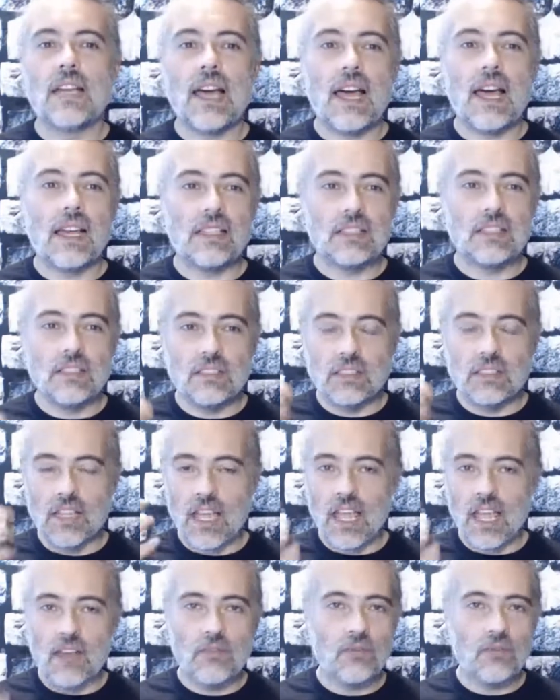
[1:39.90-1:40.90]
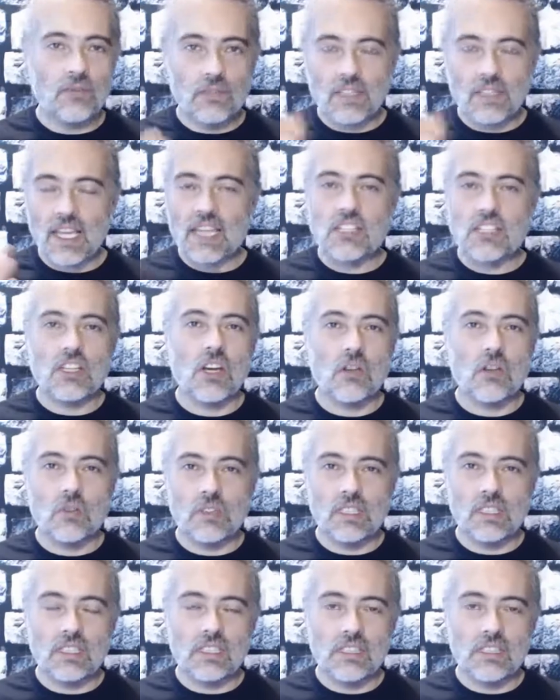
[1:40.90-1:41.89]
and uh, flesh
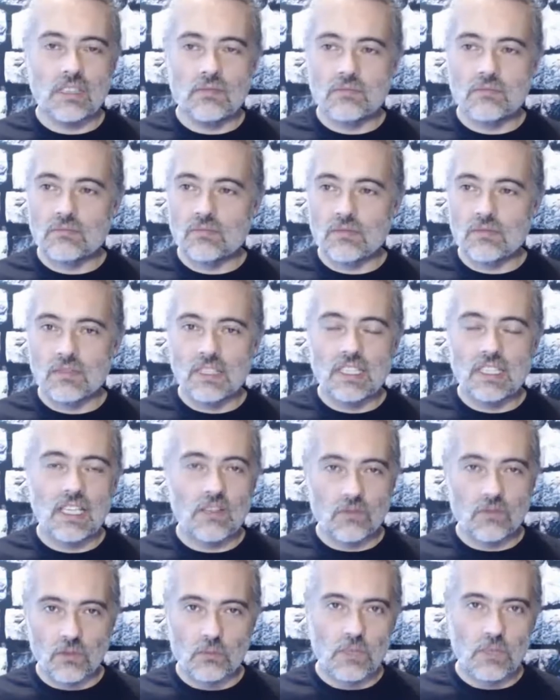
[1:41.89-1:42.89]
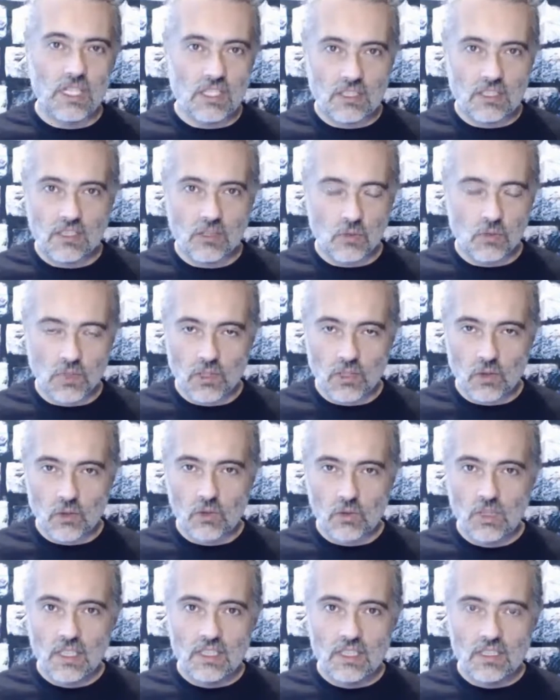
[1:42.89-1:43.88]
out the, the information as we
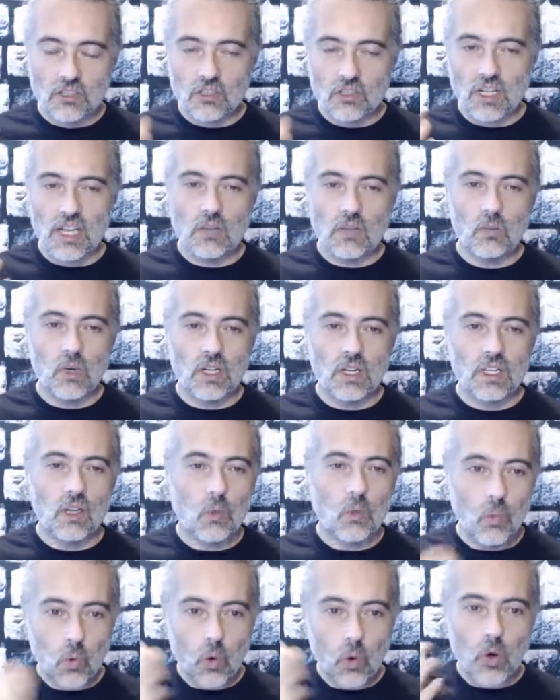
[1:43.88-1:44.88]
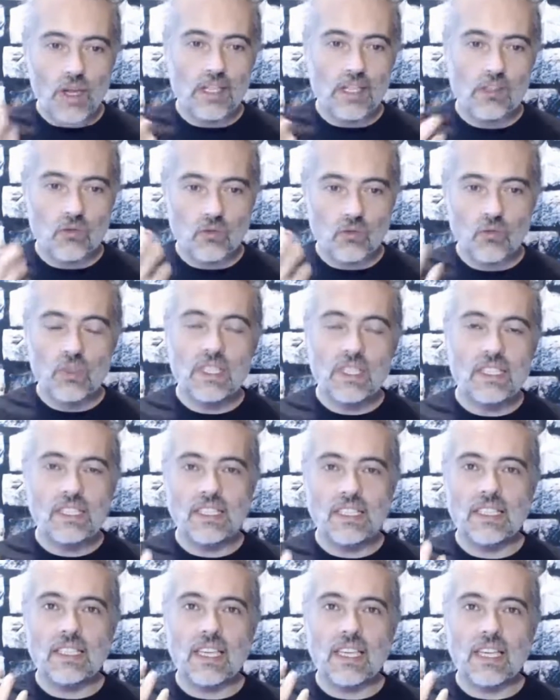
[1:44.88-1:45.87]
go to try and work out what is
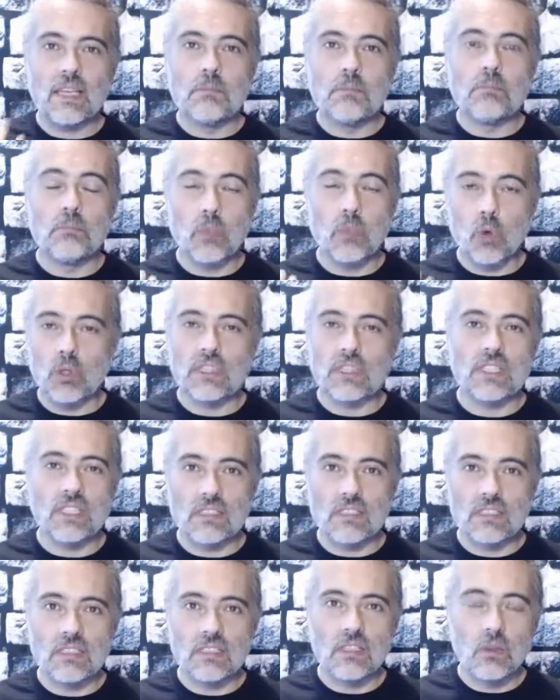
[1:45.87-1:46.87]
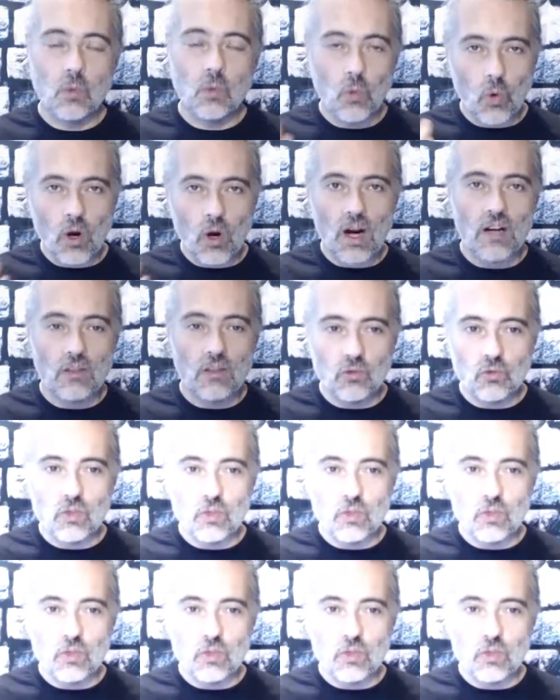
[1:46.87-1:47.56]
really important, what are the